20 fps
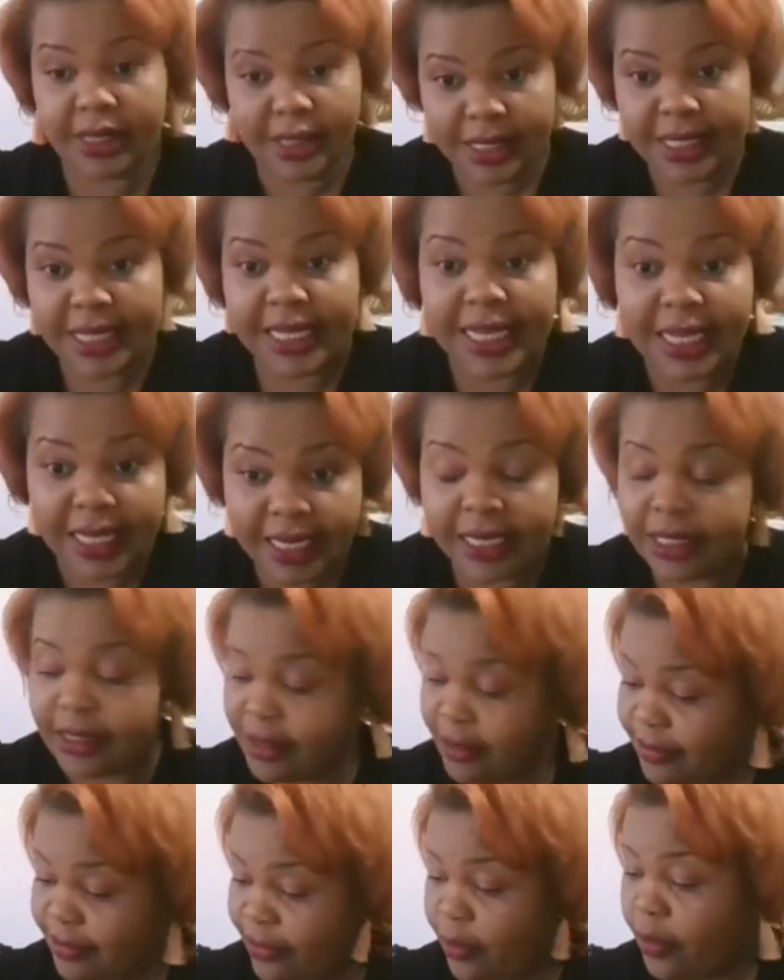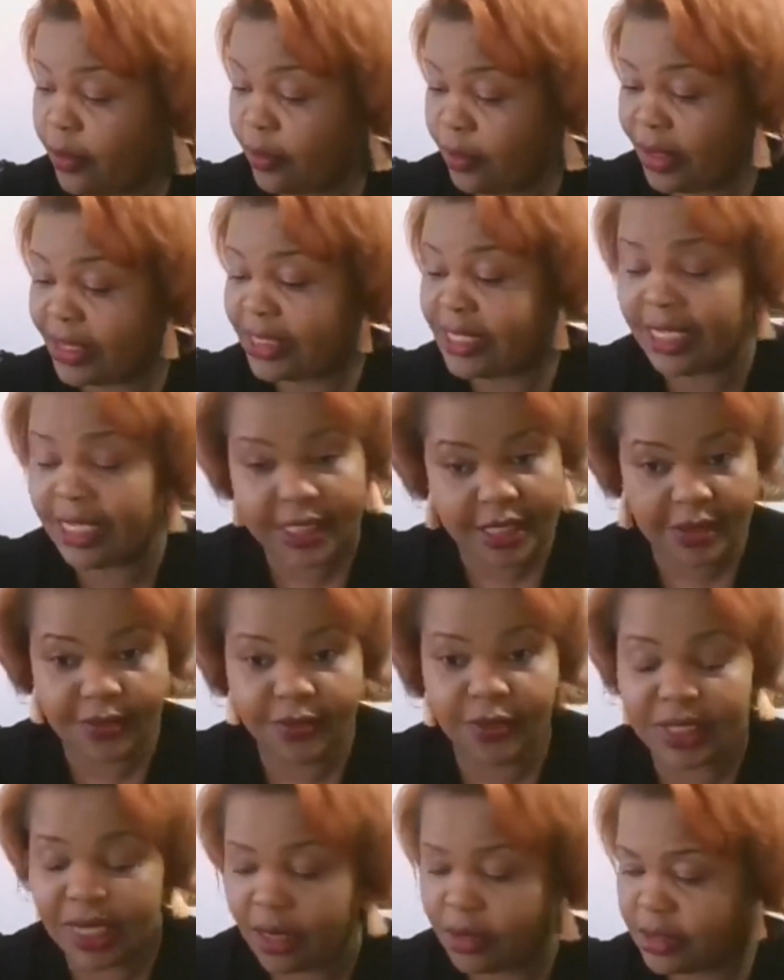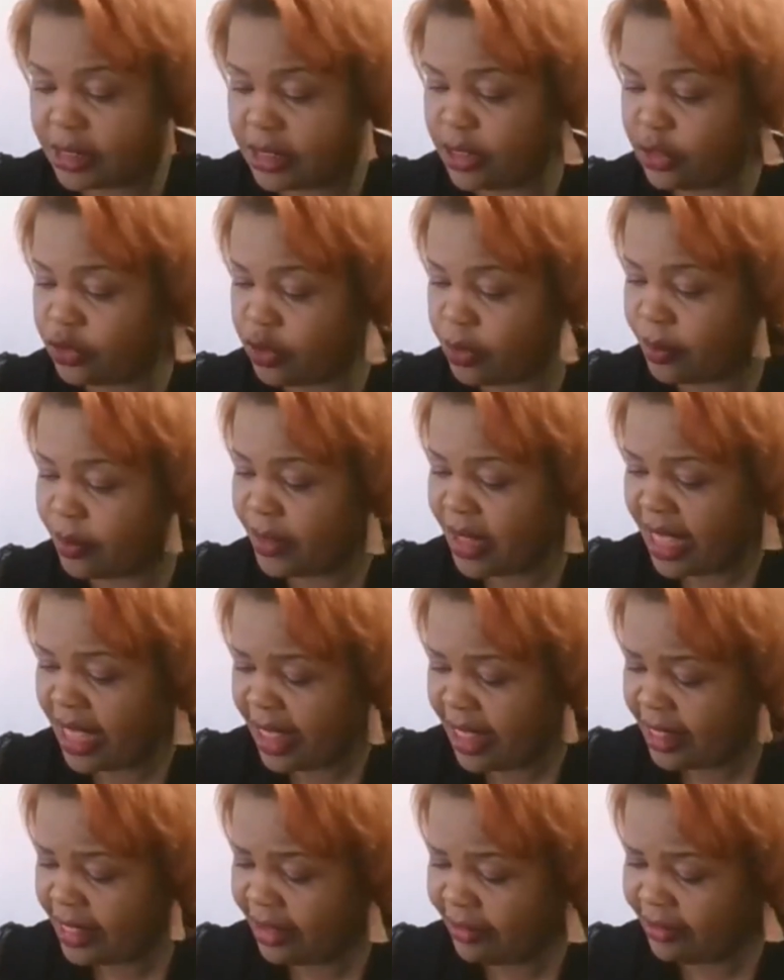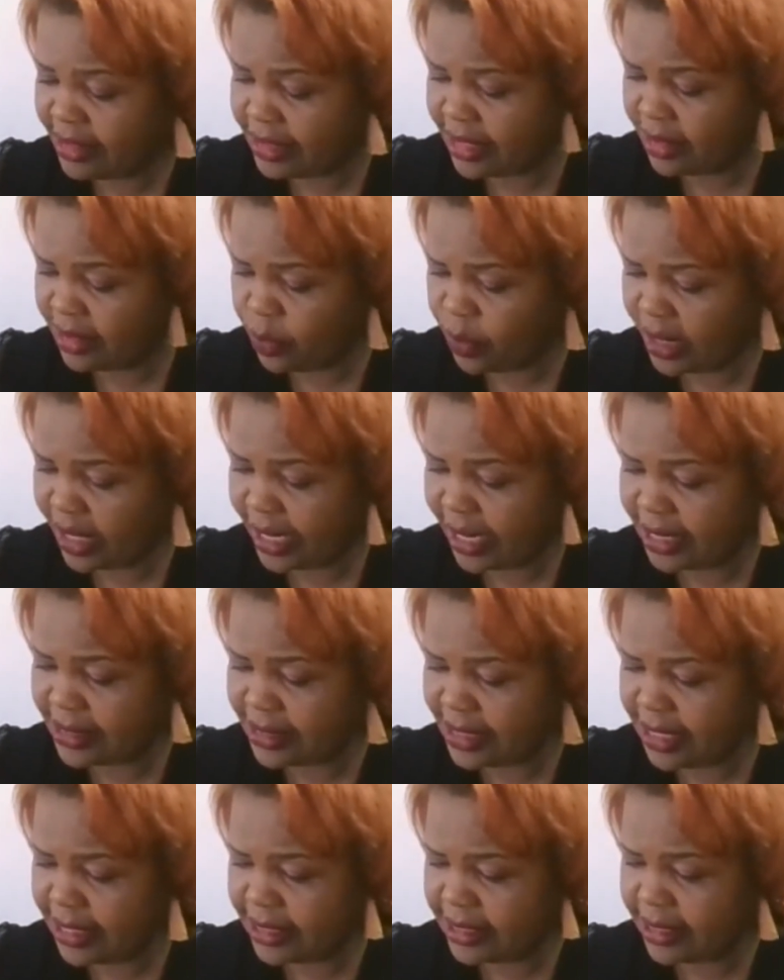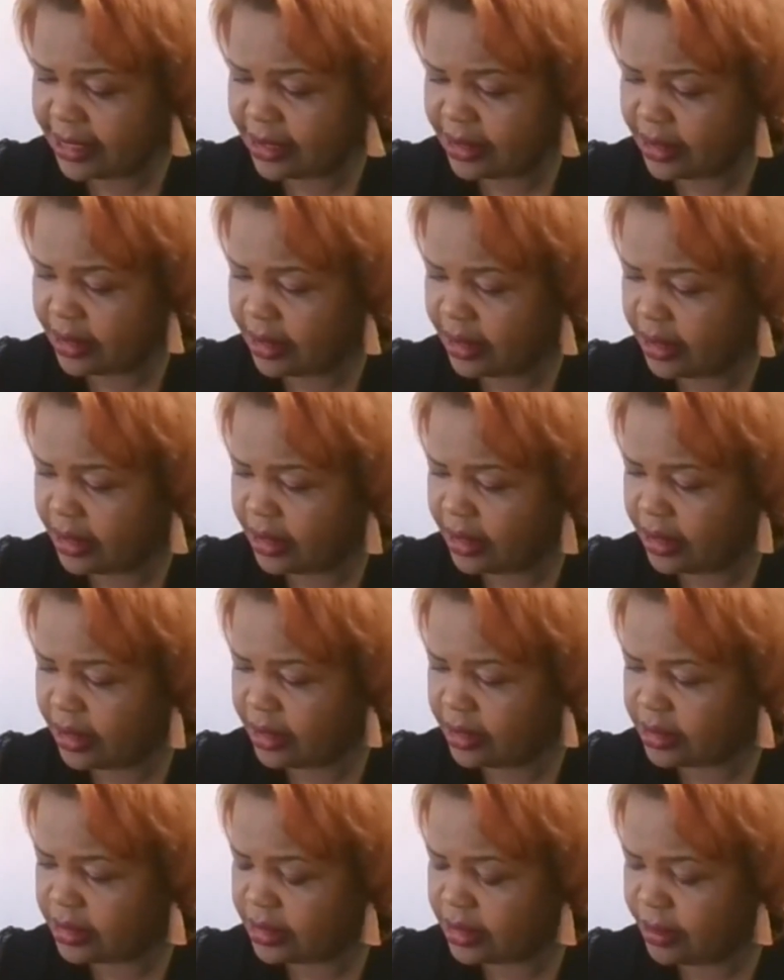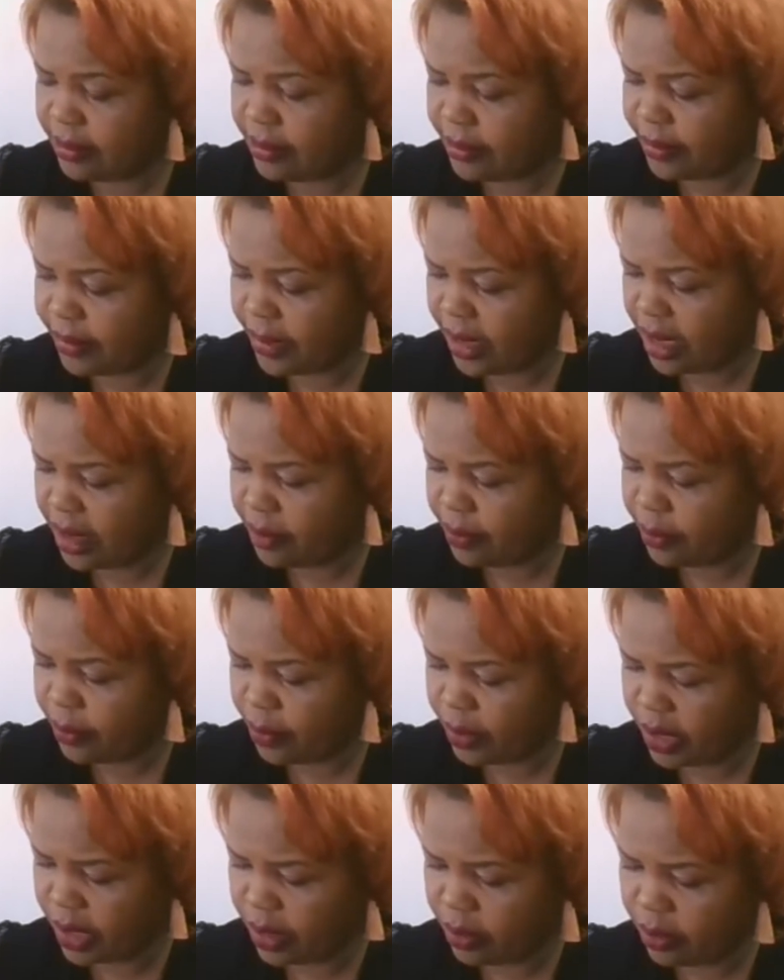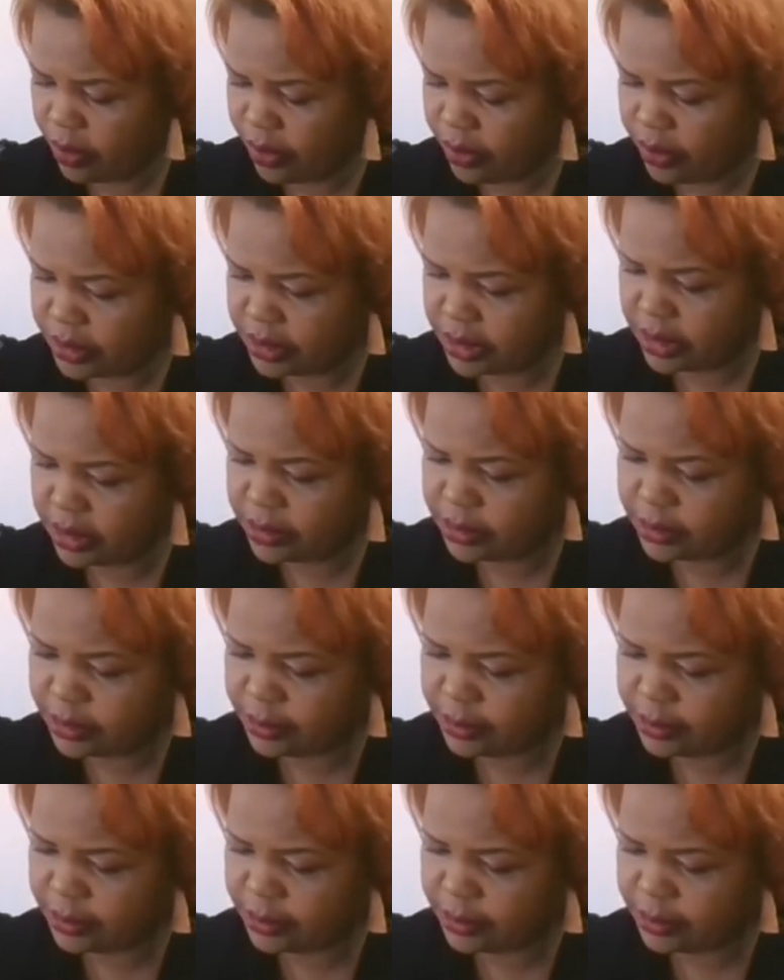need for attention for Down syndrome. There is an organization in Zimbabwe. Where is it?